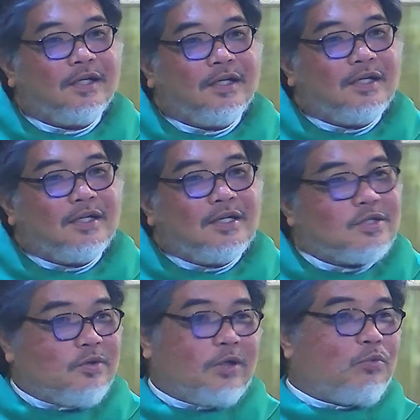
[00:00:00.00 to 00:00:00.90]
So
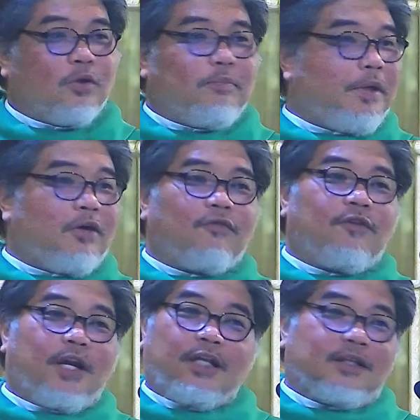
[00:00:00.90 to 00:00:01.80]
it would be of
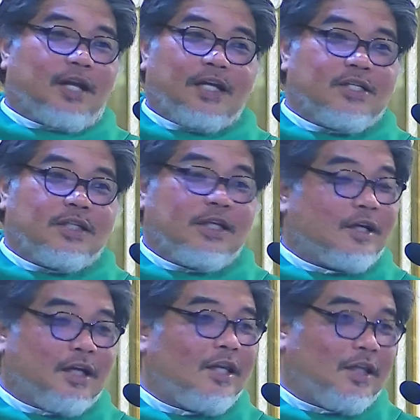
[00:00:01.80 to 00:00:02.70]
great tragedy
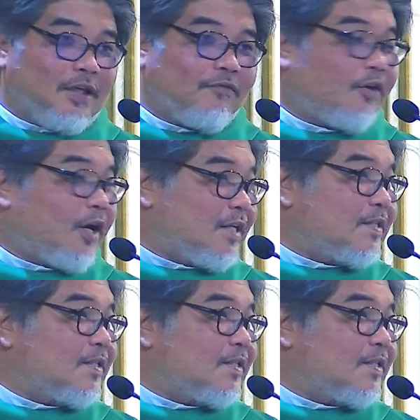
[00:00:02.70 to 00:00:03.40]
really for us